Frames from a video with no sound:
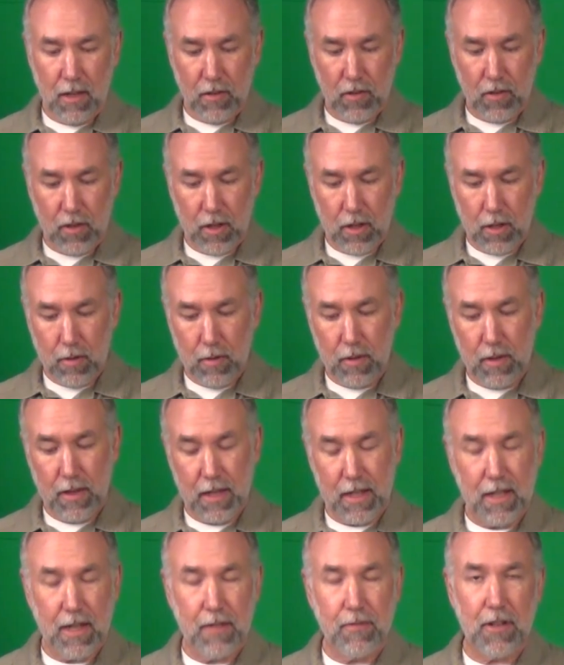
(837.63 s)
So
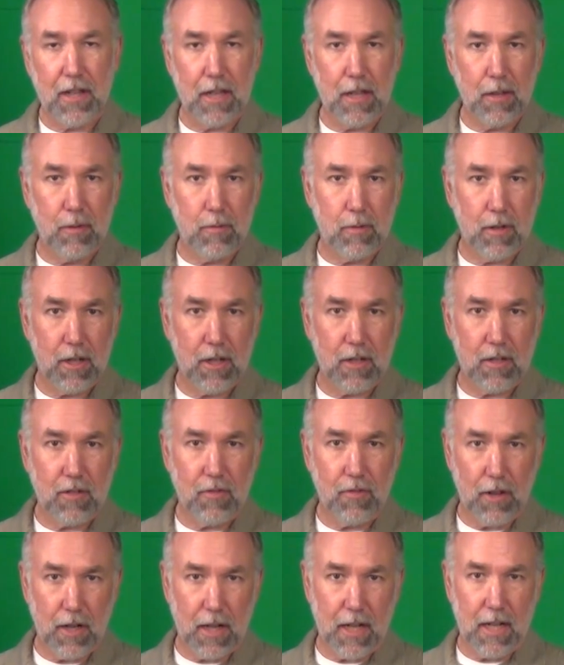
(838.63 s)
they definitely worked
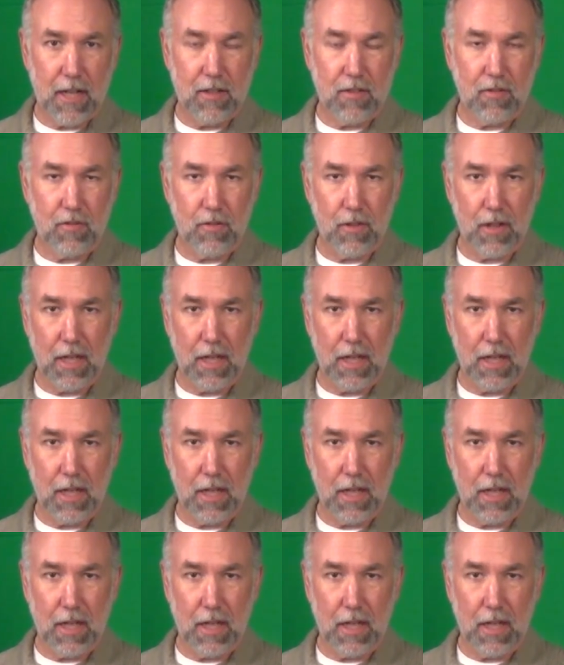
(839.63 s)
for us for